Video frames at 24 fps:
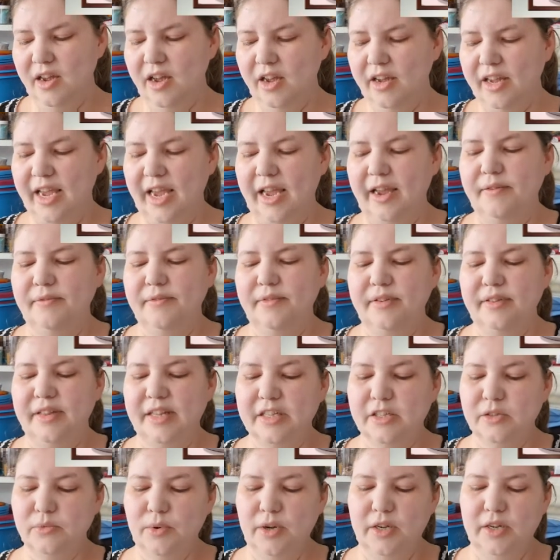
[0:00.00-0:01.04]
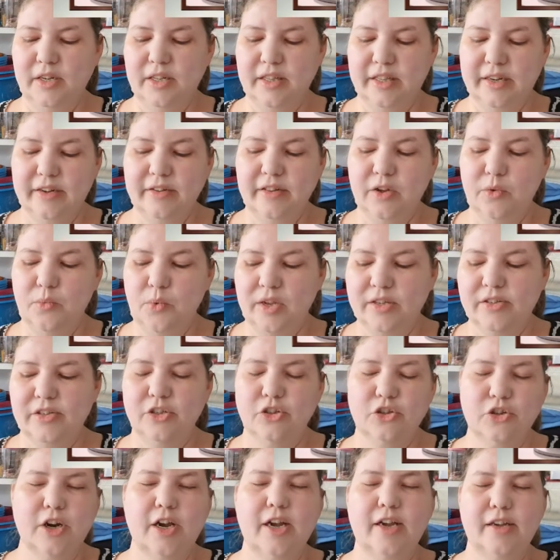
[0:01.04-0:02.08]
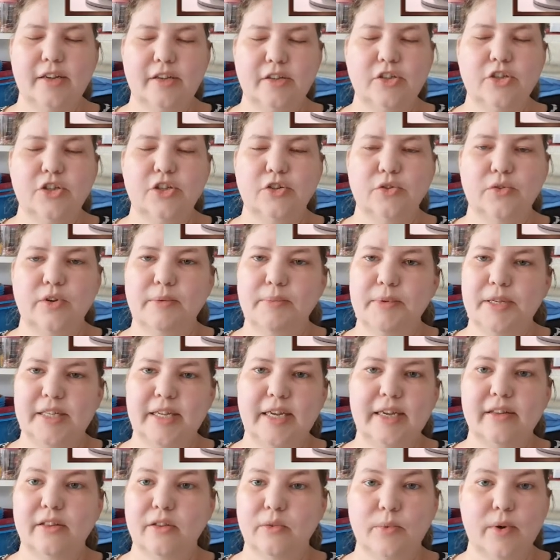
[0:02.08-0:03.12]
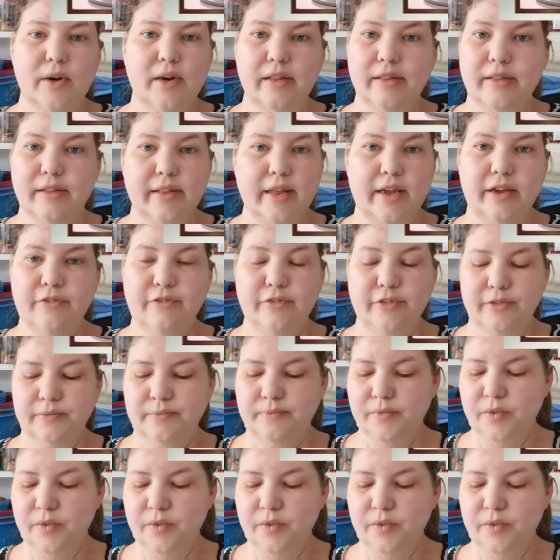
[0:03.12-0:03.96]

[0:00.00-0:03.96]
Okay, this one clearly wasn't trying to imitate the one on the left.